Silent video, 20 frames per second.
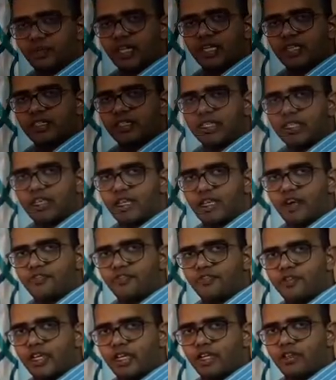P is equal to
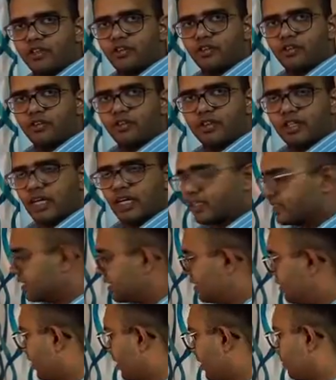Ft into,
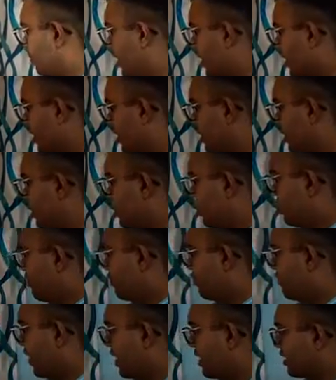that's given by
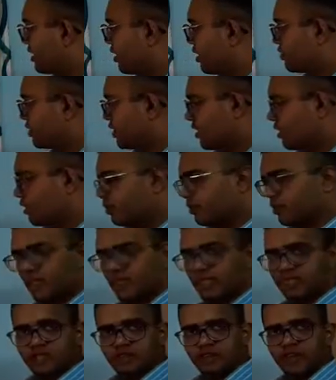5000
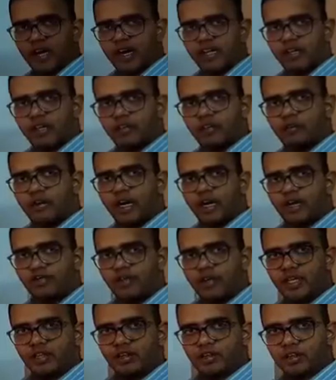Newton is the value,
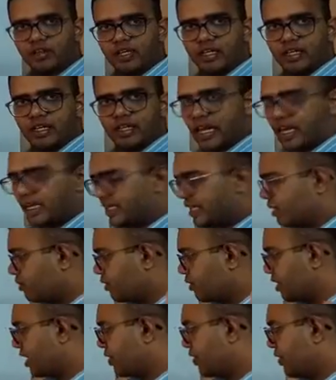and we know the data
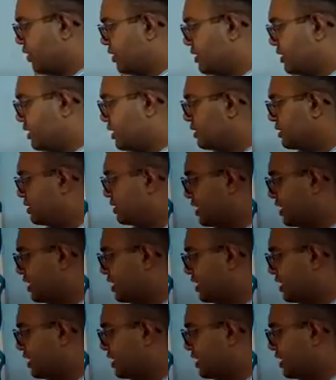book equation.